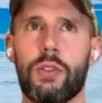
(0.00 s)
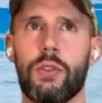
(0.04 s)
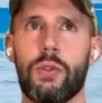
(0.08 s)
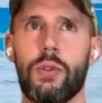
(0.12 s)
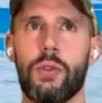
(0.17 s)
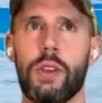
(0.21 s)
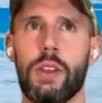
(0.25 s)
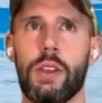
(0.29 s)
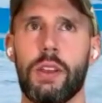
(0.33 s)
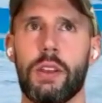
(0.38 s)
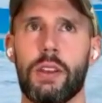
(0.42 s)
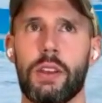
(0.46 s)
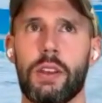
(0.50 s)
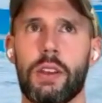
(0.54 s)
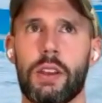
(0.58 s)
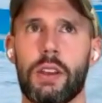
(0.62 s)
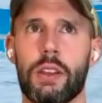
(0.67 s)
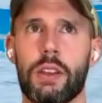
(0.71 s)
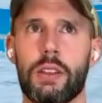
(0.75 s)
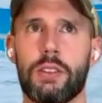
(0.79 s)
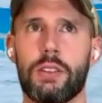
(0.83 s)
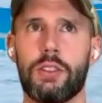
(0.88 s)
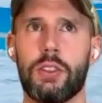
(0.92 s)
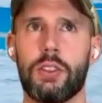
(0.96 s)
3,
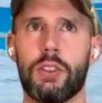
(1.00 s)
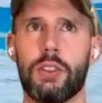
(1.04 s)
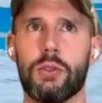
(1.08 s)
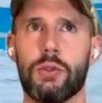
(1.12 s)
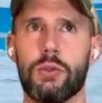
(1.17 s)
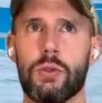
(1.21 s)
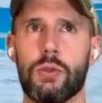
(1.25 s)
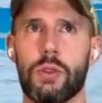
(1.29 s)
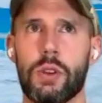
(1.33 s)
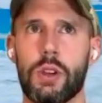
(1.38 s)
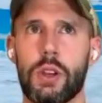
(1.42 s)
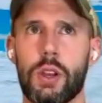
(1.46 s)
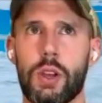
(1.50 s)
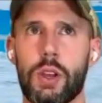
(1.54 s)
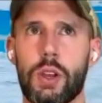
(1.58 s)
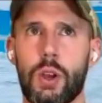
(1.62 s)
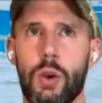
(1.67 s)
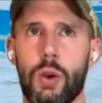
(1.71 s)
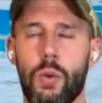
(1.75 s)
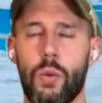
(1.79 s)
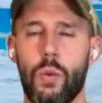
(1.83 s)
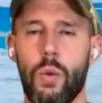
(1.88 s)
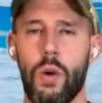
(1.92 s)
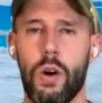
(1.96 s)
2,
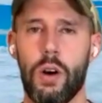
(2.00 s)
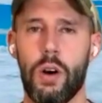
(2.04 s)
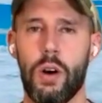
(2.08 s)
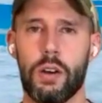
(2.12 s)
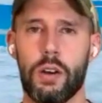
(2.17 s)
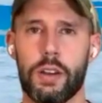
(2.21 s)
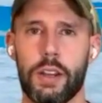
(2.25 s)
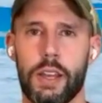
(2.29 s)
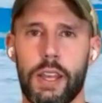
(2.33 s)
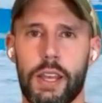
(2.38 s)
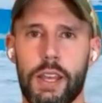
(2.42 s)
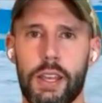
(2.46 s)
1.